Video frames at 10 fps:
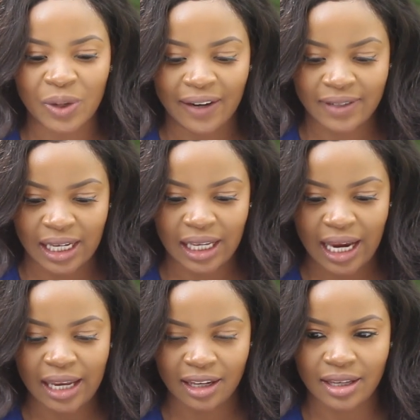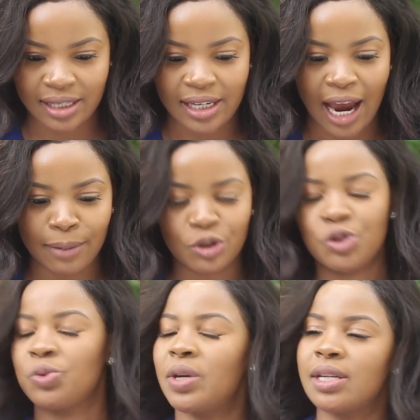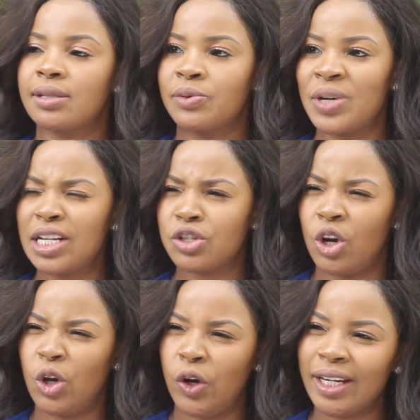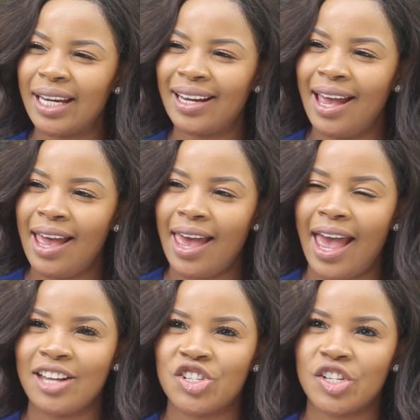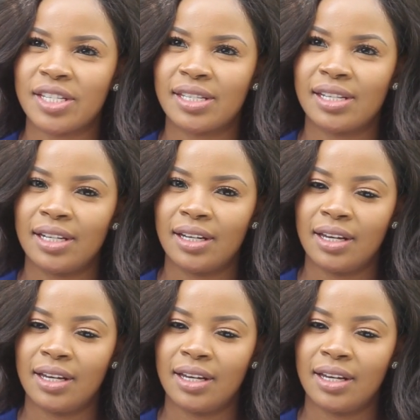what I've dedicated this time to is really to learning and just